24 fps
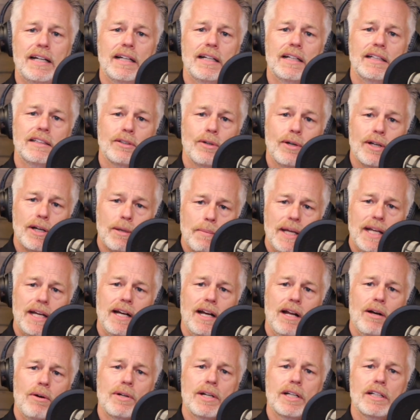So in a
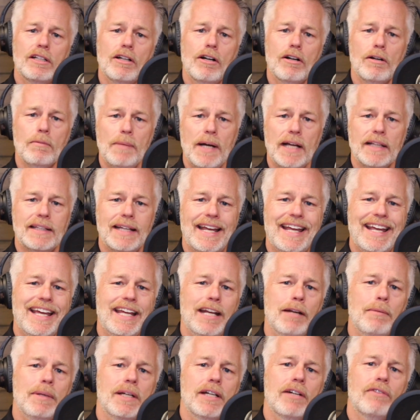minute, I want to talk about the
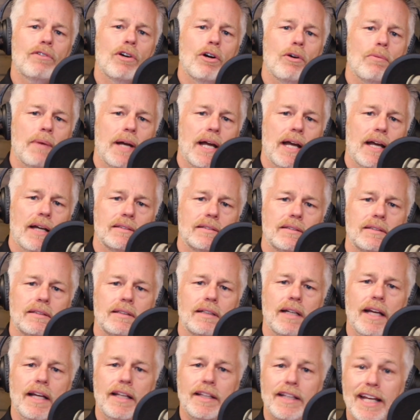enemy of romance
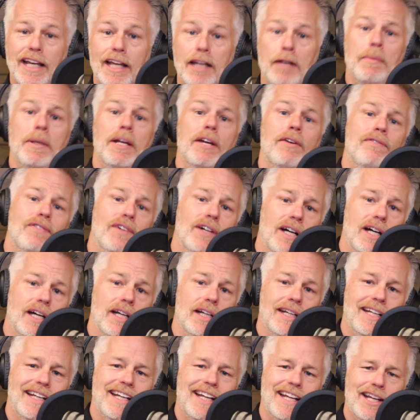and the enemy of
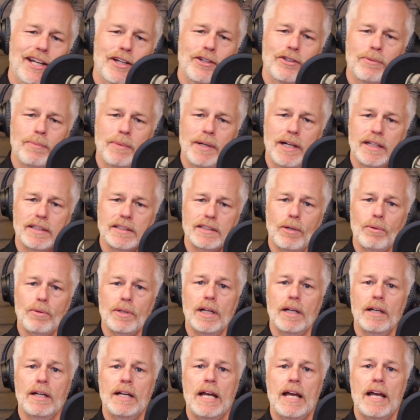fun in your marriage. I want
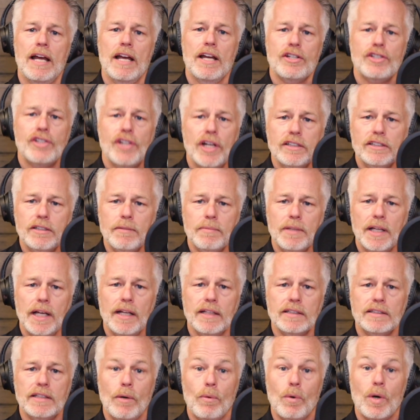to share some
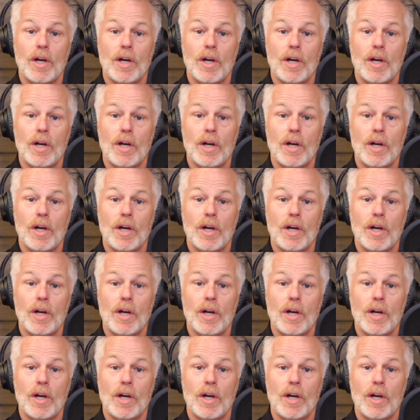things that will